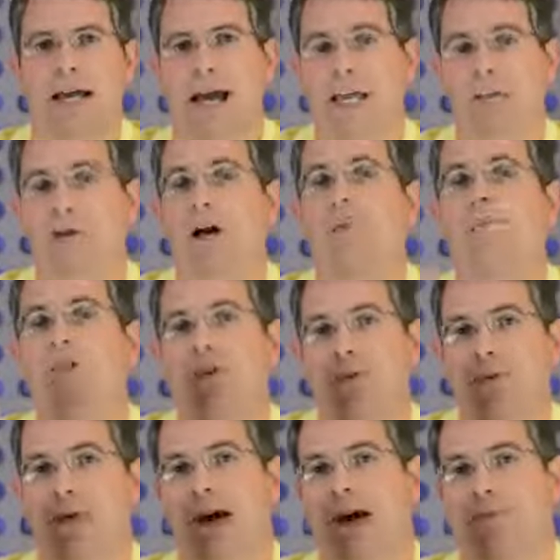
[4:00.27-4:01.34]
and you
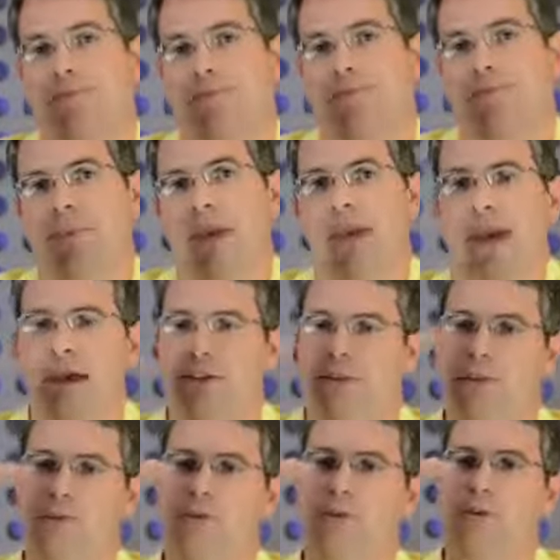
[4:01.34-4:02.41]
upload that. And
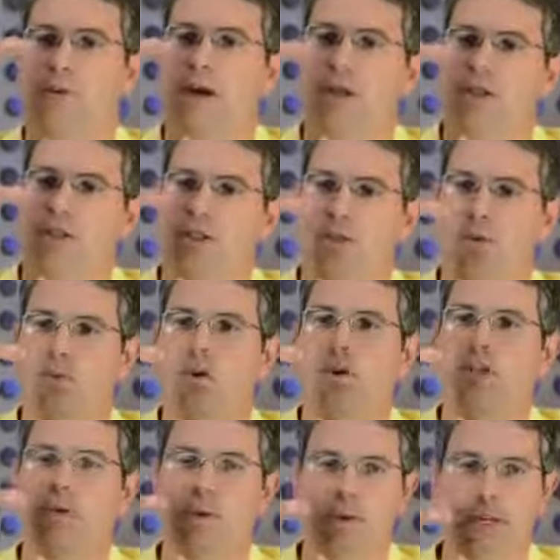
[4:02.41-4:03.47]
so the format is just one
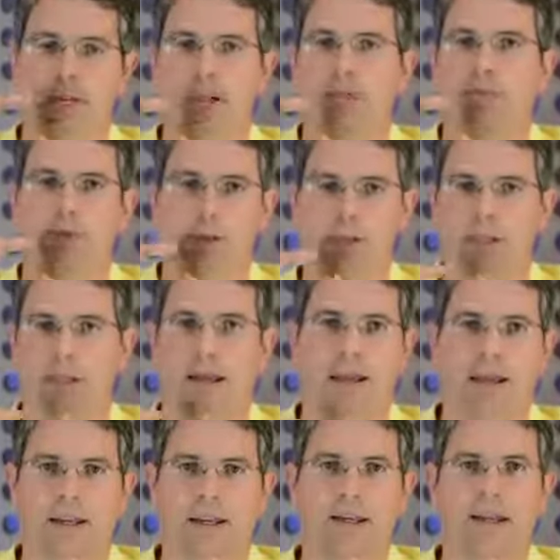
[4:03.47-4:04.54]
URL per
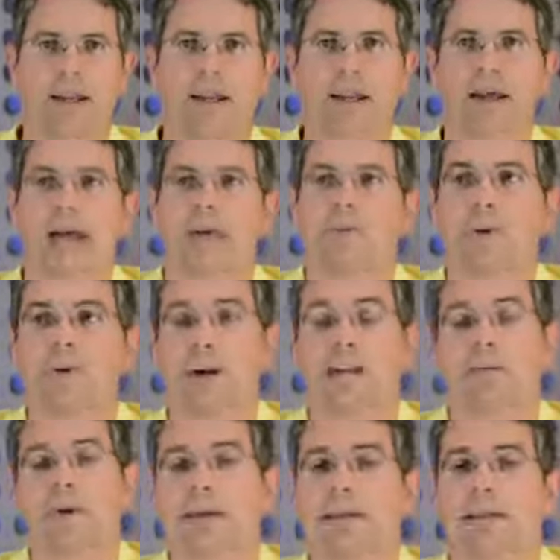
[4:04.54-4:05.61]
line. And we tried
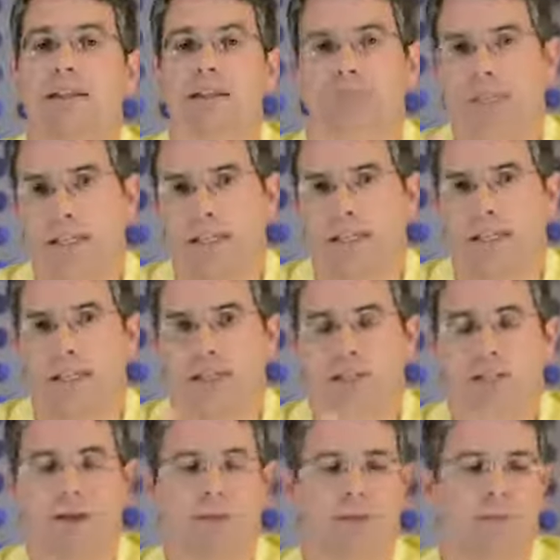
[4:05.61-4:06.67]
to make it a little bit easy.
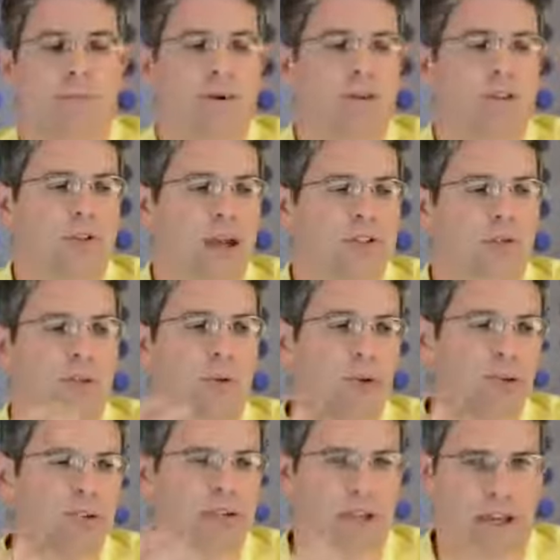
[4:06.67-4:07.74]
So suppose you have a
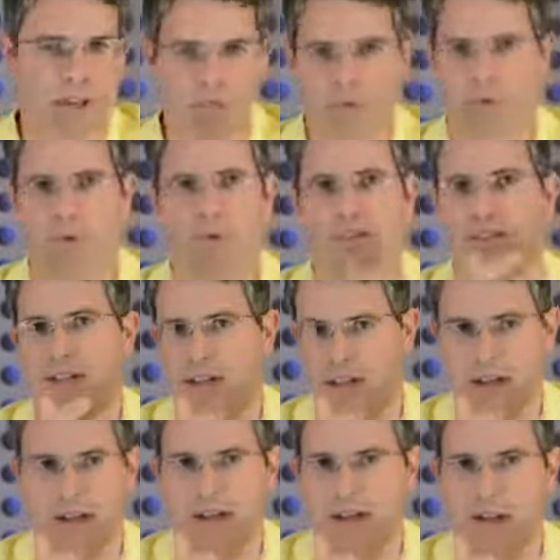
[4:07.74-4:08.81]
porn site,
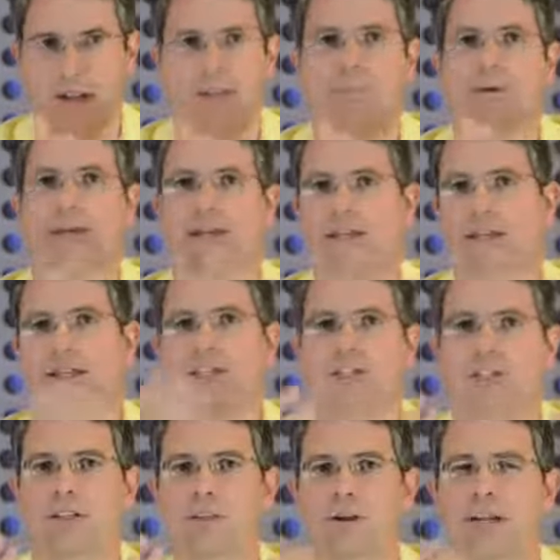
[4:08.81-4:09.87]
pornsite.com, and it links
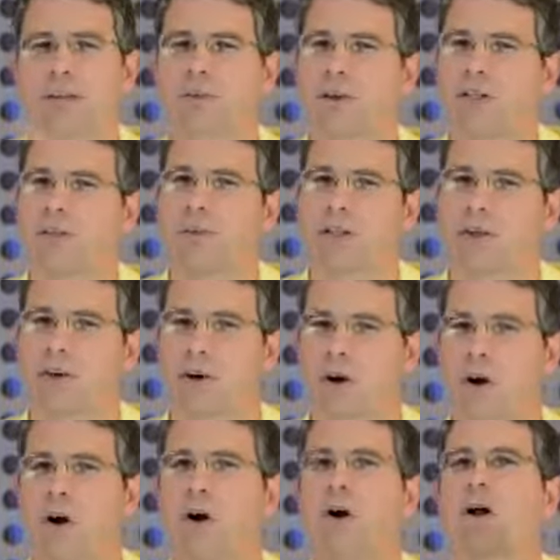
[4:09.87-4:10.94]
to you, and you want to ignore
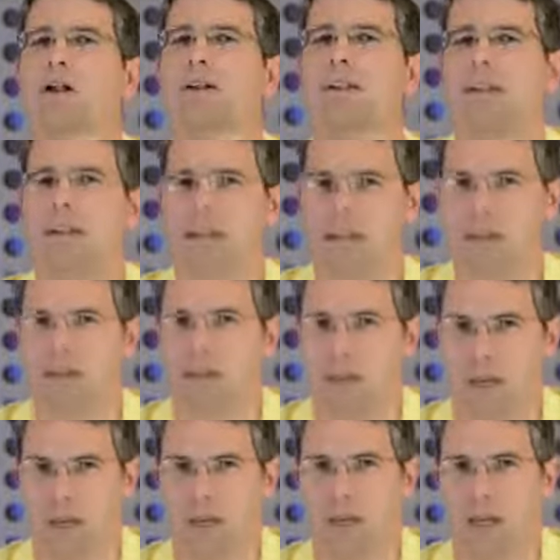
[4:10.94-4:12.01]
all links from
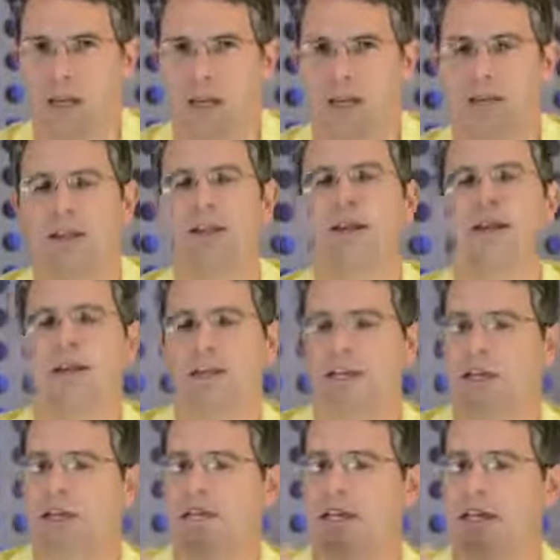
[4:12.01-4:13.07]
that domain.
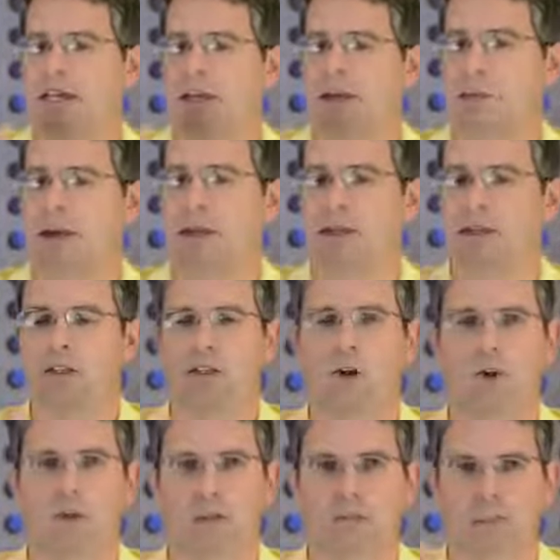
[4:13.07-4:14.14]
You can say
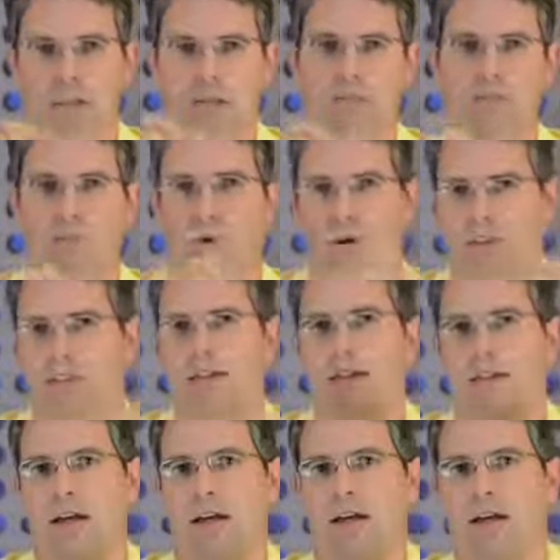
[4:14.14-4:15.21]

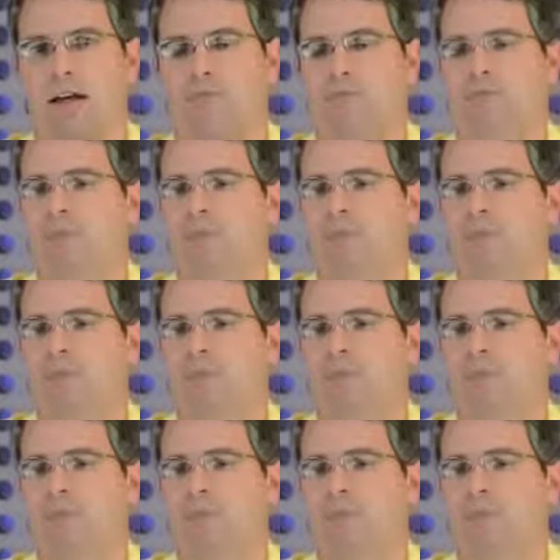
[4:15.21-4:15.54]
domain:pornsite.com.